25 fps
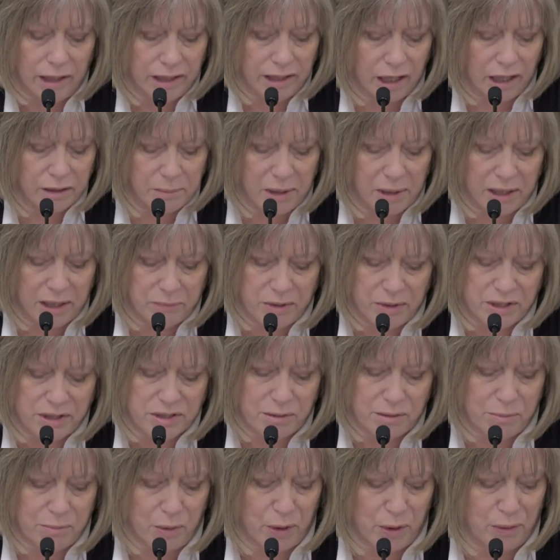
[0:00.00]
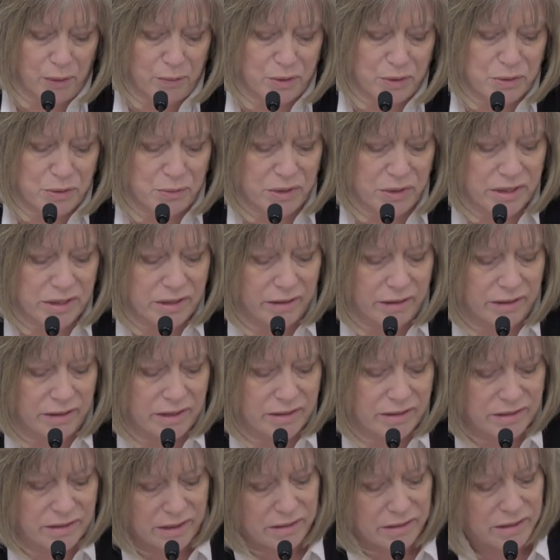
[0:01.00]
A young man we support was
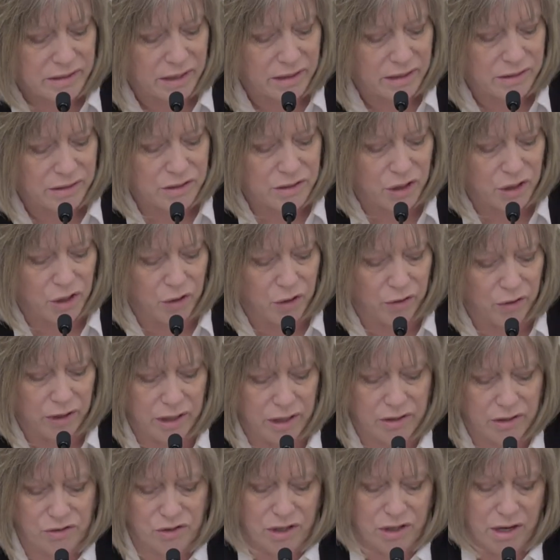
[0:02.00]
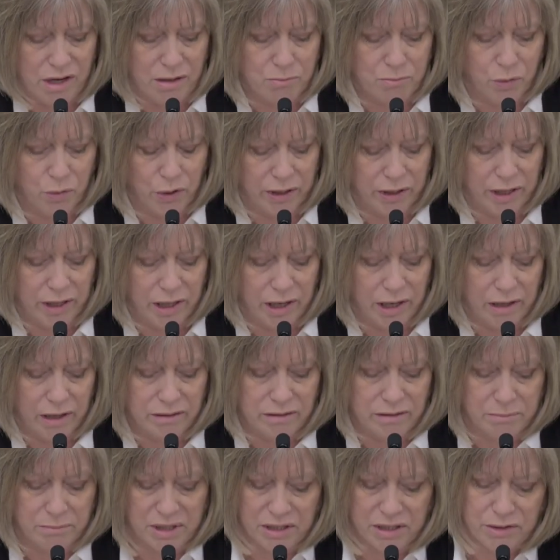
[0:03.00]
recently assisted in securing a job working
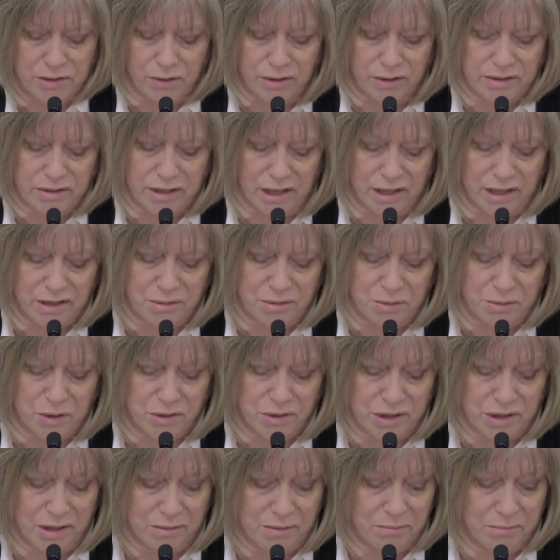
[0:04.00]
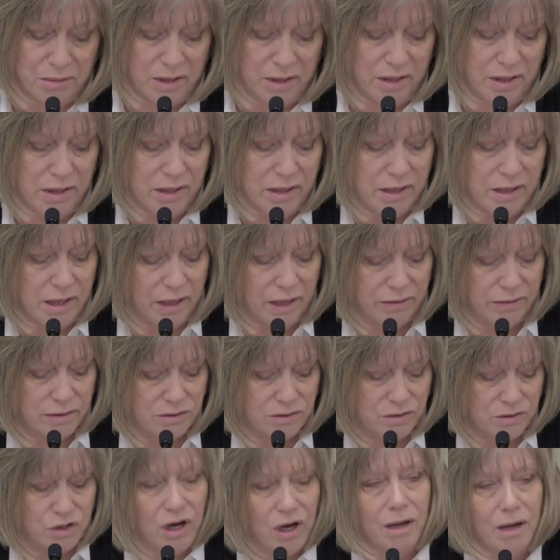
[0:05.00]
at the Minnesota Science Museum, and
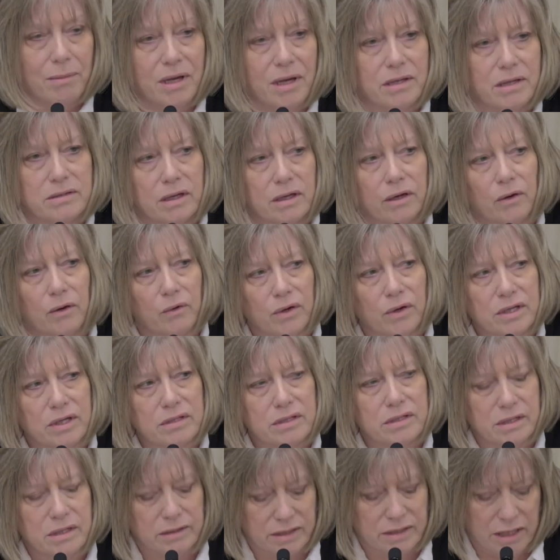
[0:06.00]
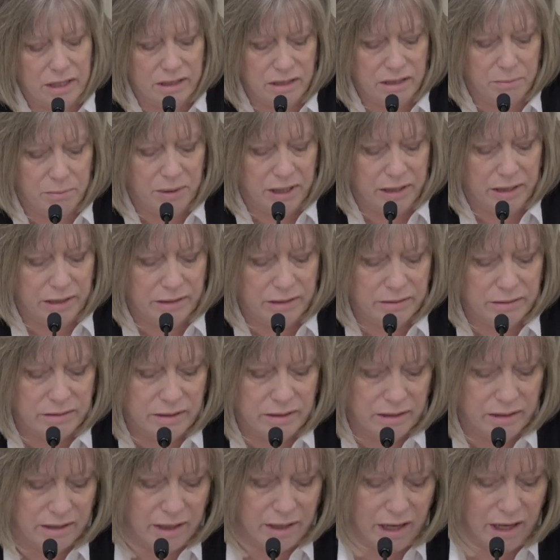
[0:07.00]
this job has increased his
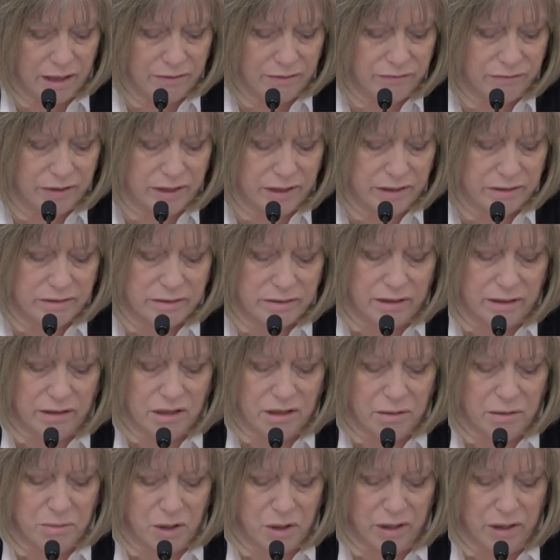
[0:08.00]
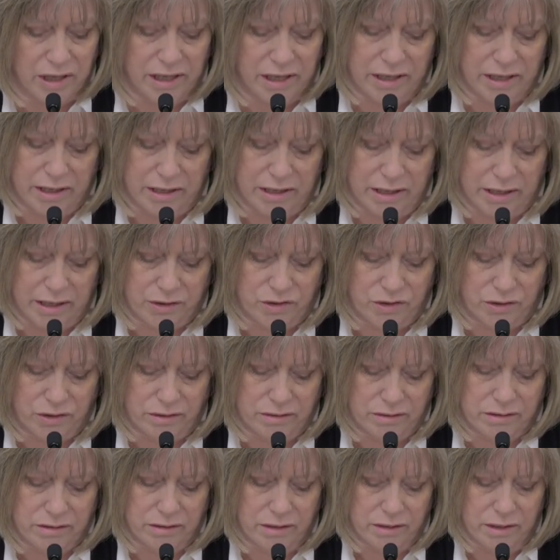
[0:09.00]
independence, confidence, and community
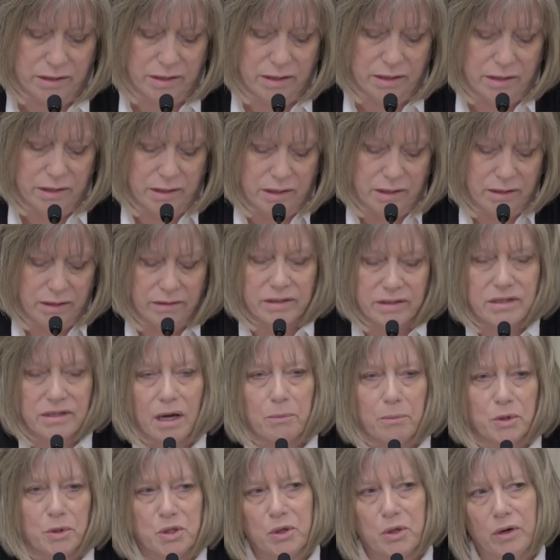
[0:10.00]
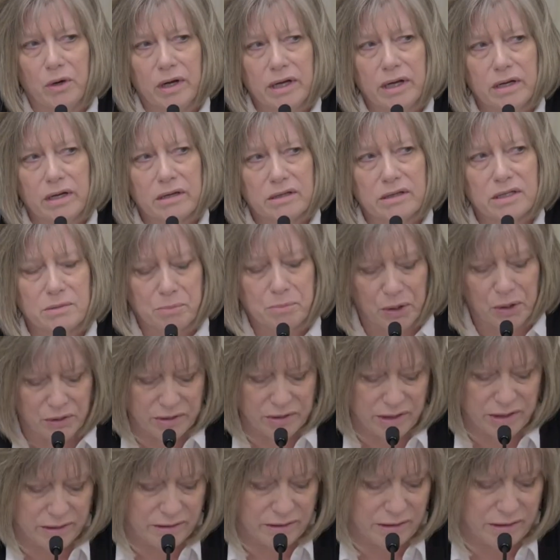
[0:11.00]
connections. This opportunity has
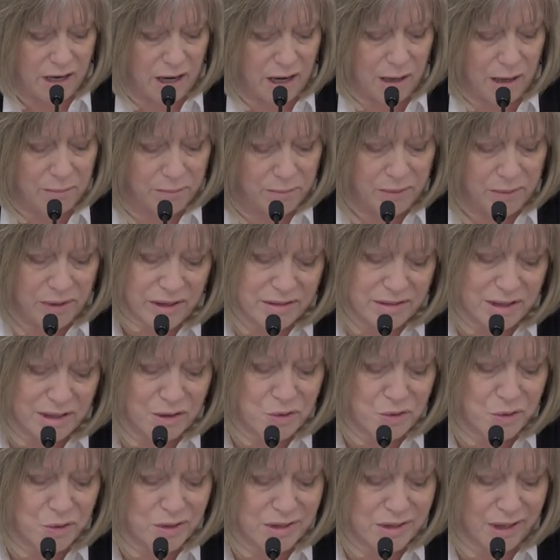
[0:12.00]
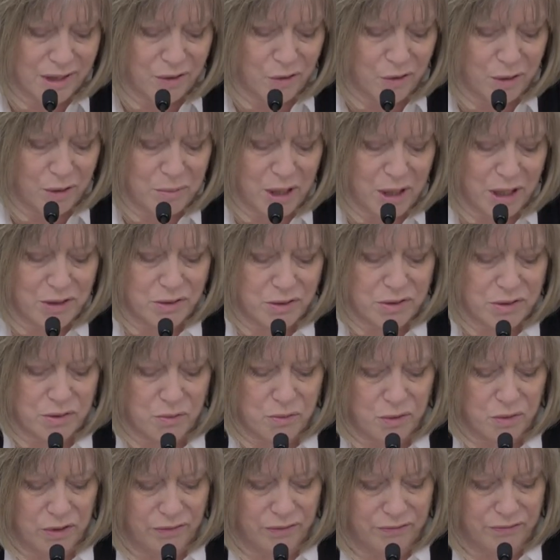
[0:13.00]
sparked his interest in going back to
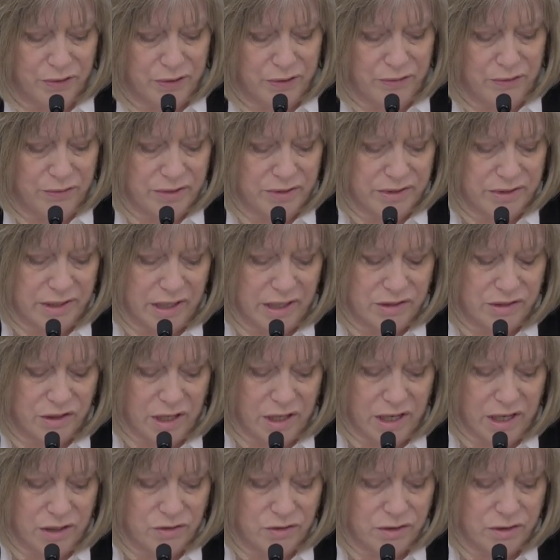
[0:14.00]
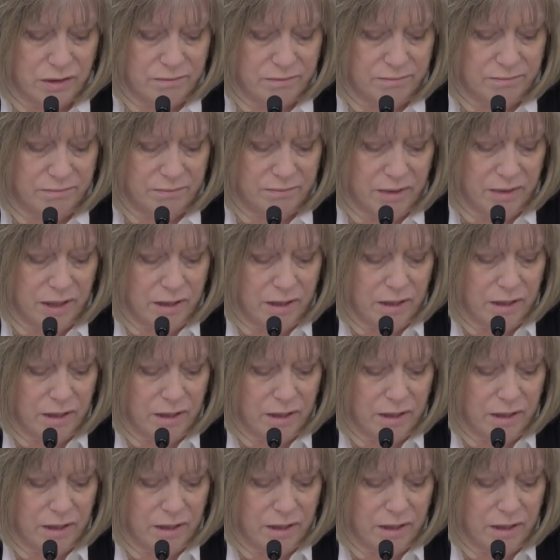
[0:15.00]
school to further his education.